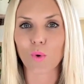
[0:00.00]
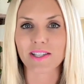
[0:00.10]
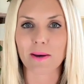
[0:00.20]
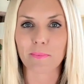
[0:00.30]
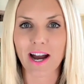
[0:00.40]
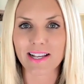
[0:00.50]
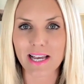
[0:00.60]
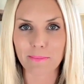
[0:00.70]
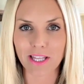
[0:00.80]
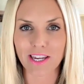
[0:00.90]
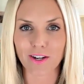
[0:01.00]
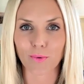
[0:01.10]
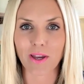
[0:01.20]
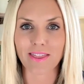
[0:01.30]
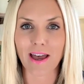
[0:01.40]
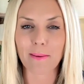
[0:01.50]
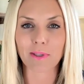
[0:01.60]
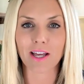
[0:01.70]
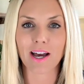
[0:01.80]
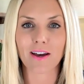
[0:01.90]
What's up, guys? Emyli here with
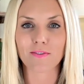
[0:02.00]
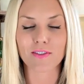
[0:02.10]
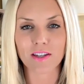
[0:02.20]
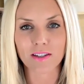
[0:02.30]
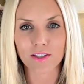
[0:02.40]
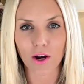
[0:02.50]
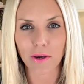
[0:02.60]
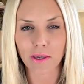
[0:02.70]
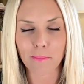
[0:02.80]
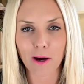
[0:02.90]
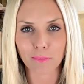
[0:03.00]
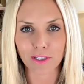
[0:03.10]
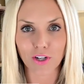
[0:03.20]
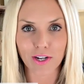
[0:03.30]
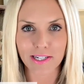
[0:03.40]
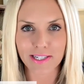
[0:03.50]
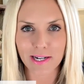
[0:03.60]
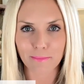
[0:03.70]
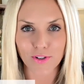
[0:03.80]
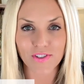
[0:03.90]
emlovz, talking about platonic date
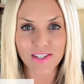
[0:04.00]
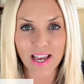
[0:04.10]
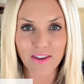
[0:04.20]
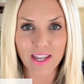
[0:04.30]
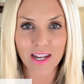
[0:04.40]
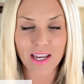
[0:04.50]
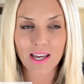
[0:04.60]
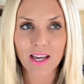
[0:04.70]
number seven.